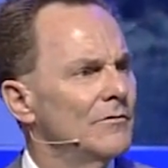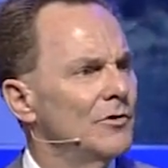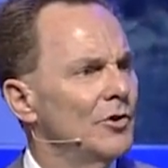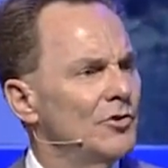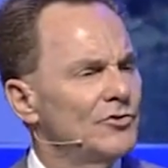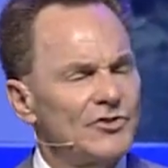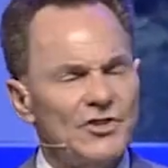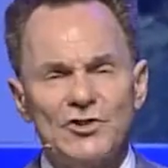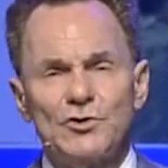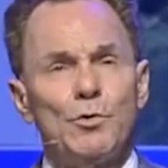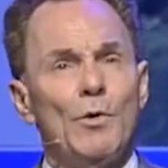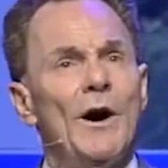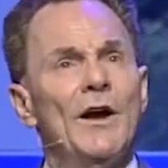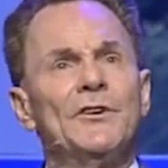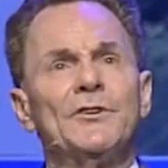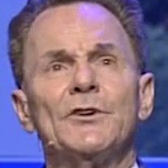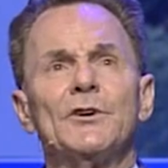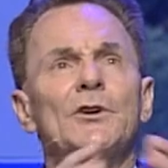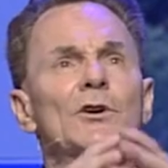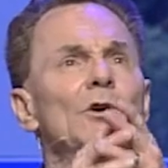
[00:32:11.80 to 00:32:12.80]
You just
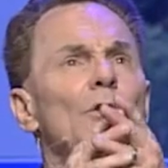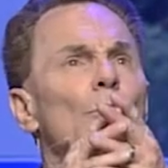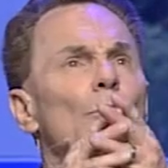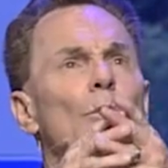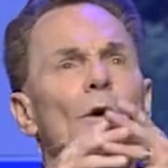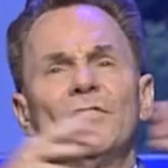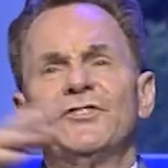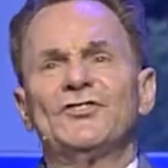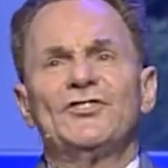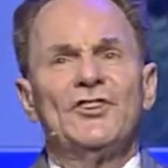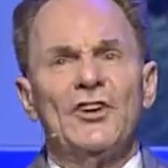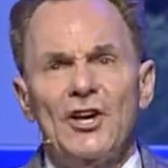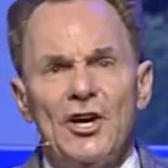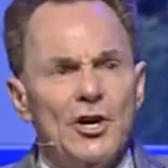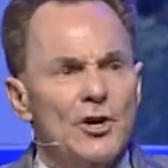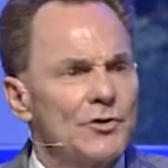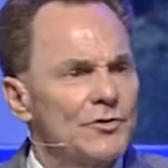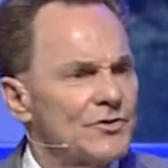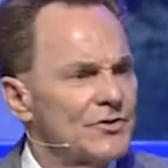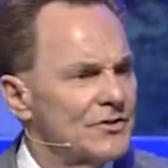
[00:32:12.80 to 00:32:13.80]
wonder what's the
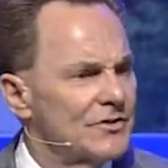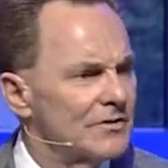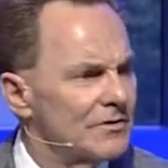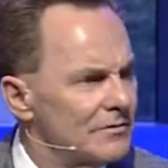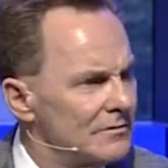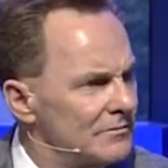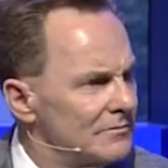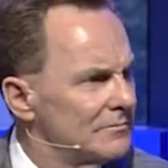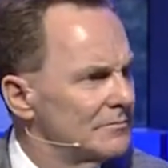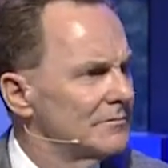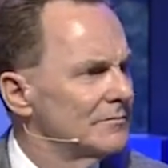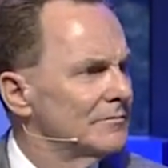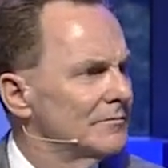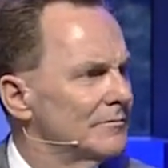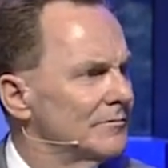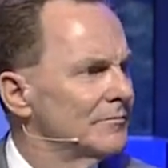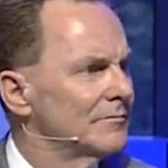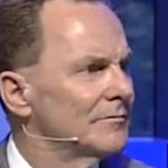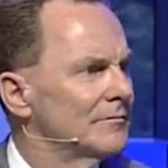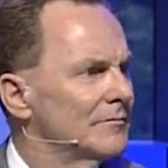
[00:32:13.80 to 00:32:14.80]
use?
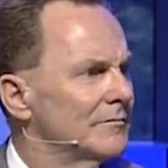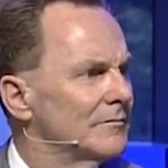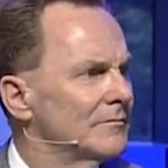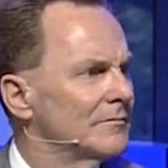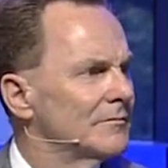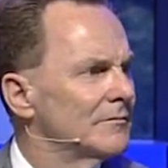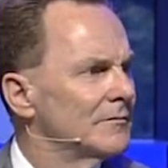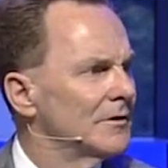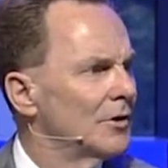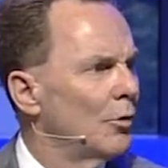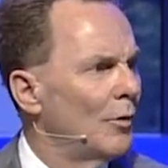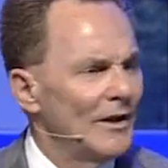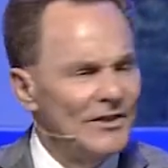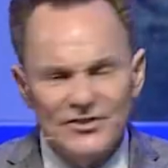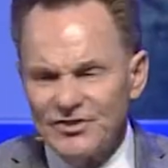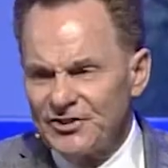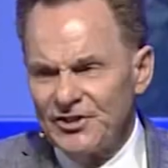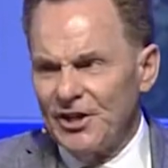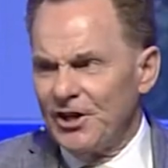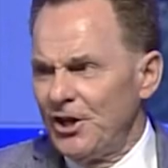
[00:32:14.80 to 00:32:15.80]

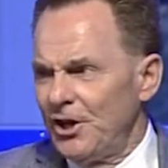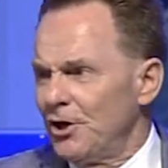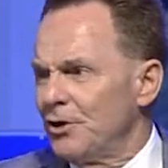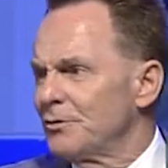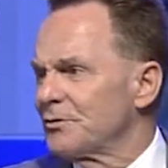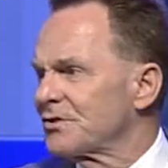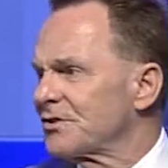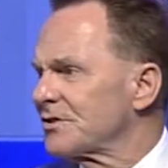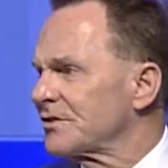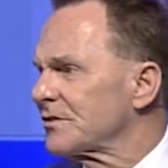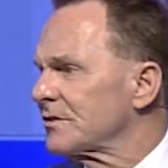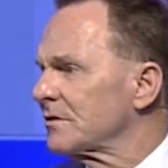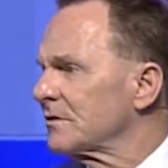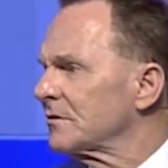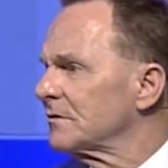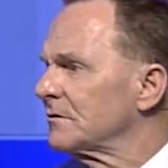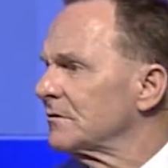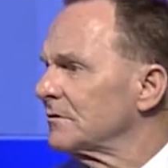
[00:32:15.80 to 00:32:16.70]
What's the use?